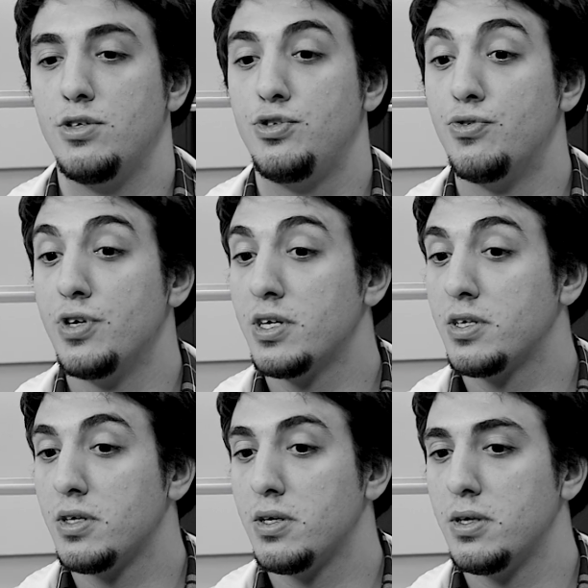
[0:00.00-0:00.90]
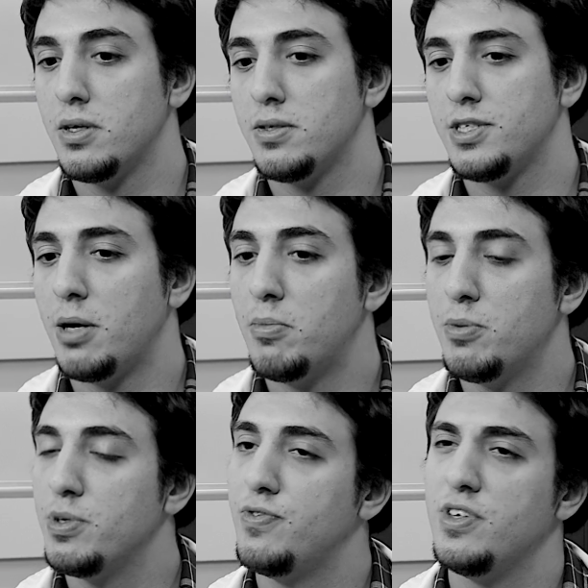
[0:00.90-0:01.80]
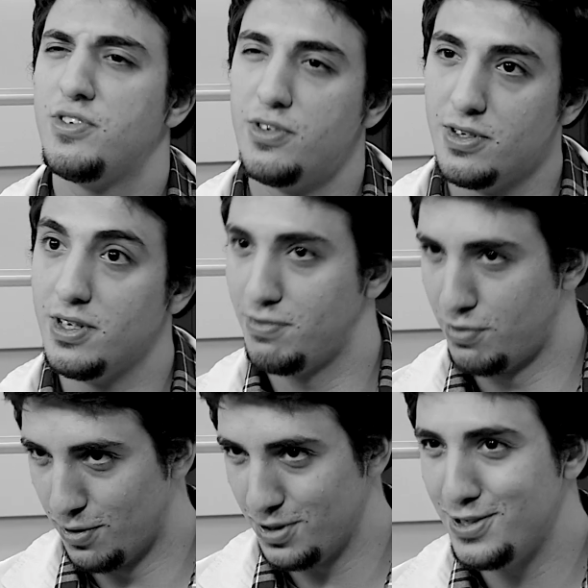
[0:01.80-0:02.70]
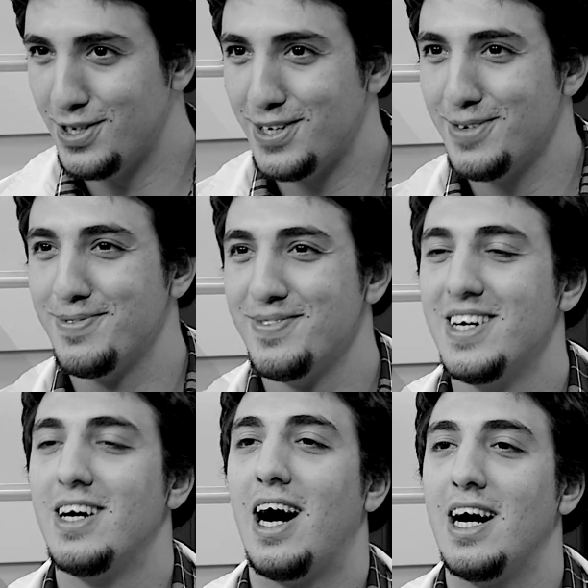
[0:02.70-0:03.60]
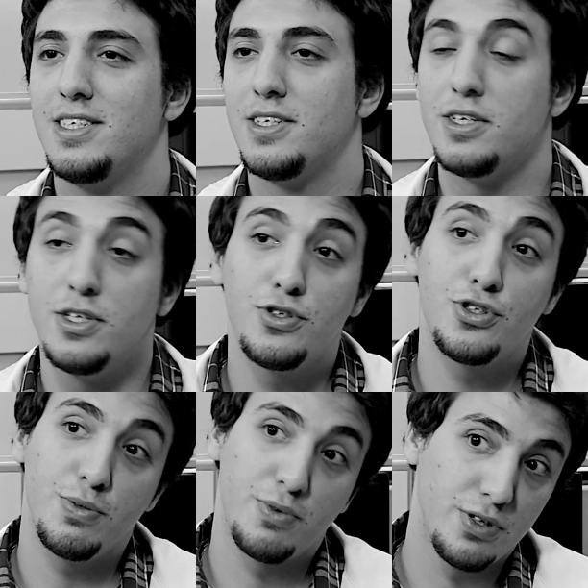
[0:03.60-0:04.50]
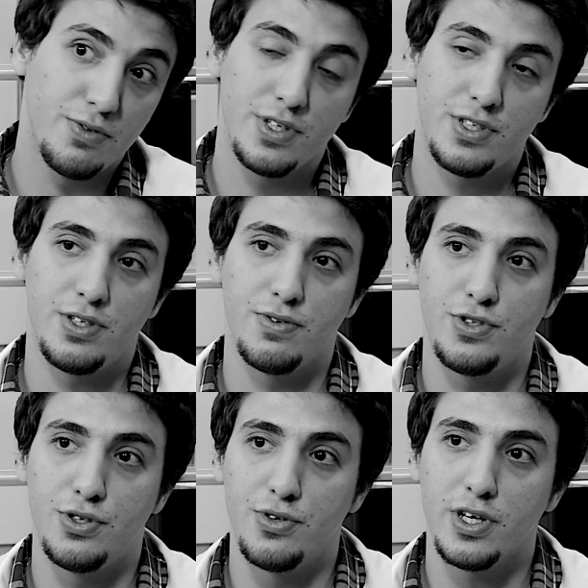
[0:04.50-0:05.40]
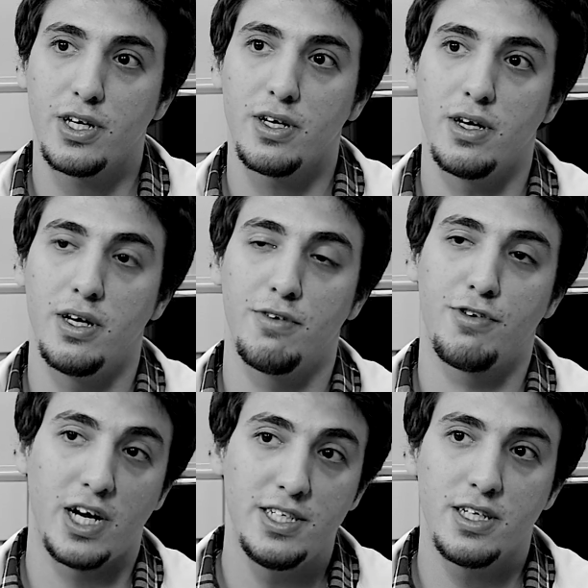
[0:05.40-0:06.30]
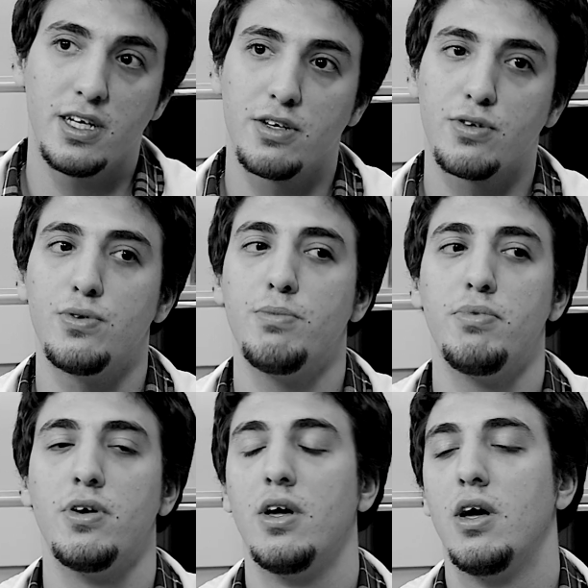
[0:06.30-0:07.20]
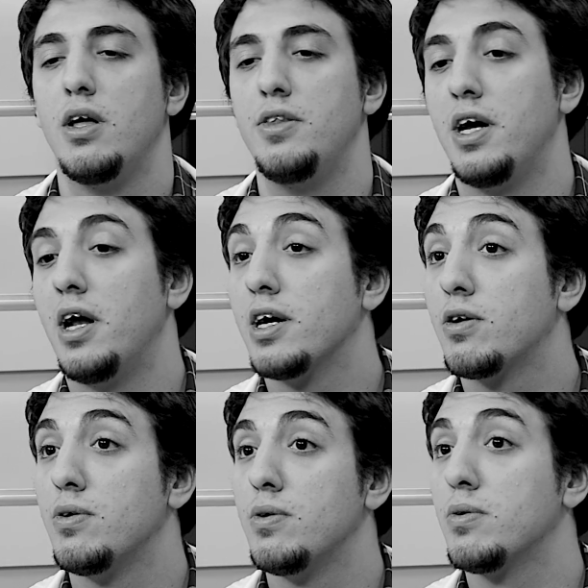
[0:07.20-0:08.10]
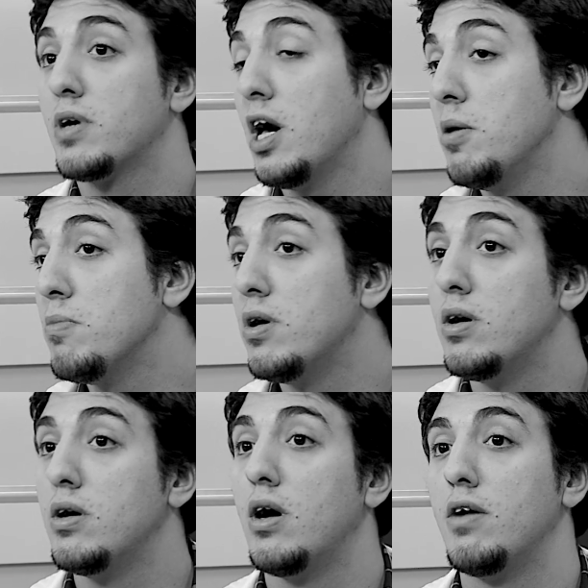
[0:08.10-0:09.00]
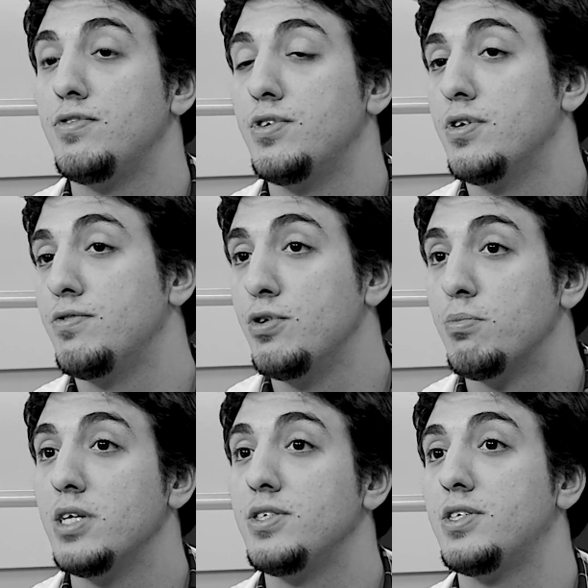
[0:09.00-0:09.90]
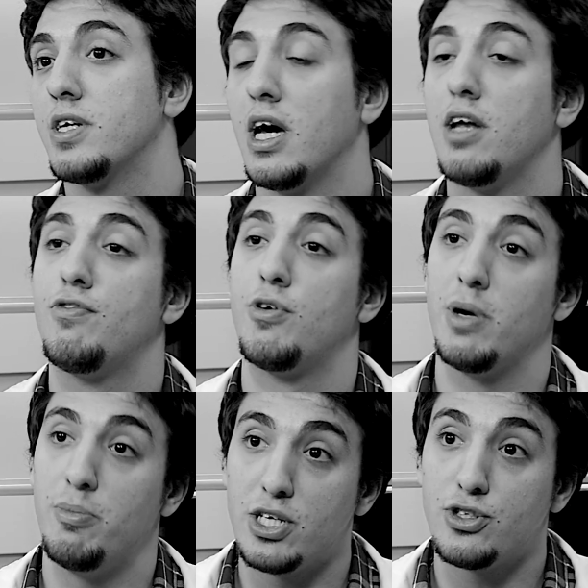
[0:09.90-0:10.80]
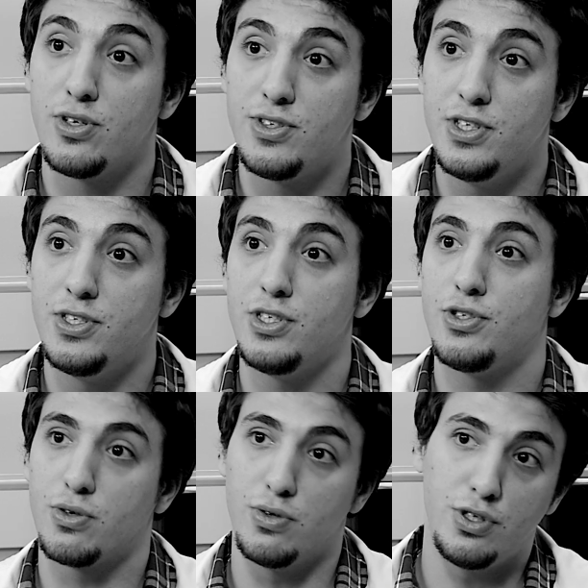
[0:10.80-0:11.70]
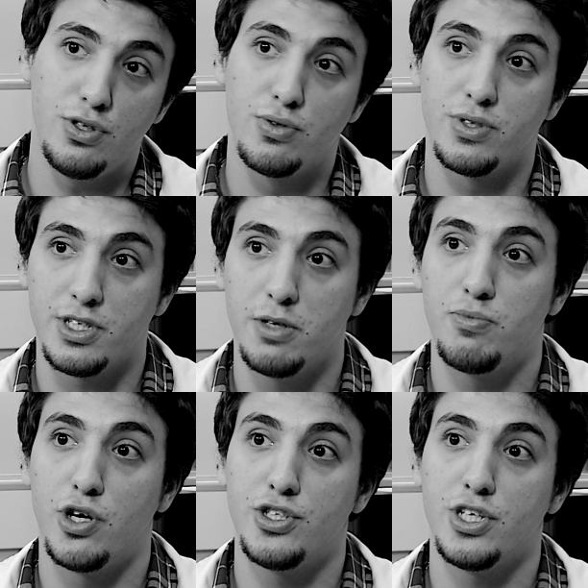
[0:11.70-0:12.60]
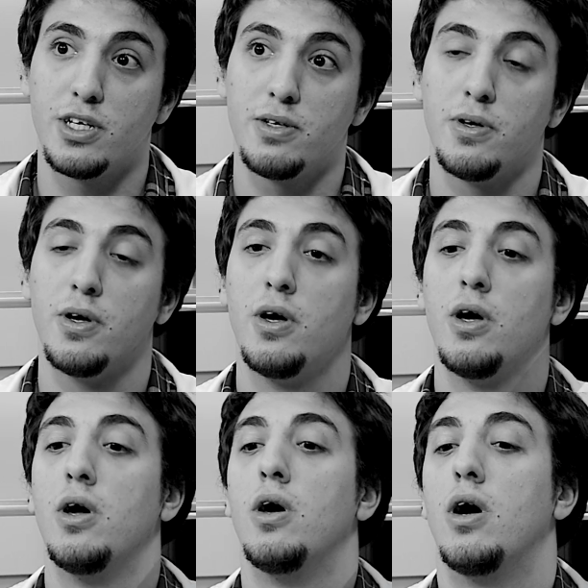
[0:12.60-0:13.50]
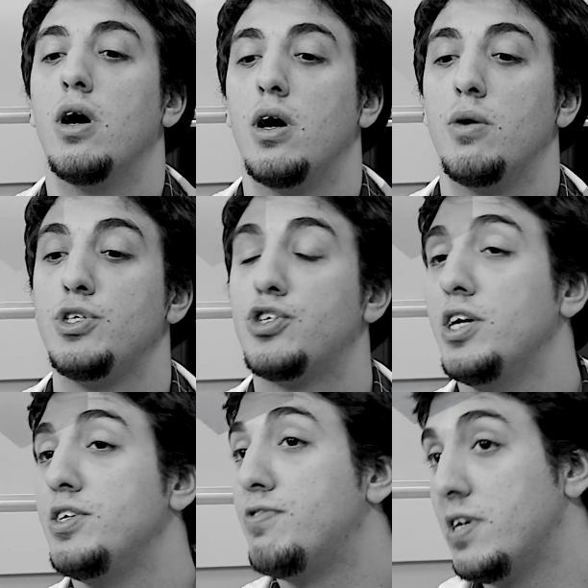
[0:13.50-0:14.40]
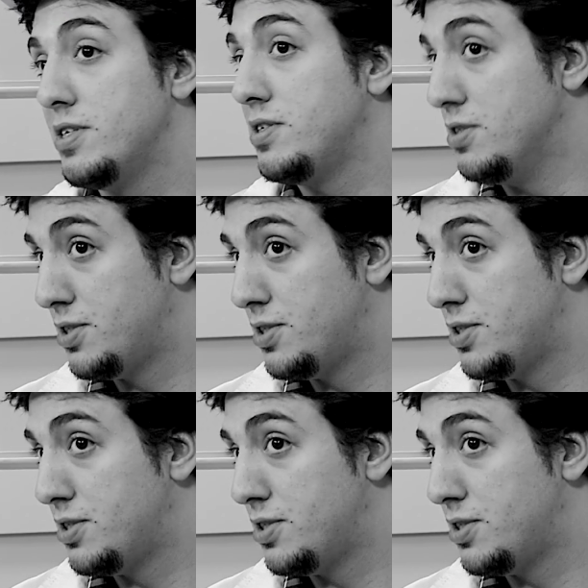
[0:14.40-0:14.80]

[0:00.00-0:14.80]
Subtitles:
during the summer between 3rd and 4th year. I did an internship at University of Zurich in Freisinger Group. Then I came after a few months again for my bachelor thesis to continue on the same project, which I defended in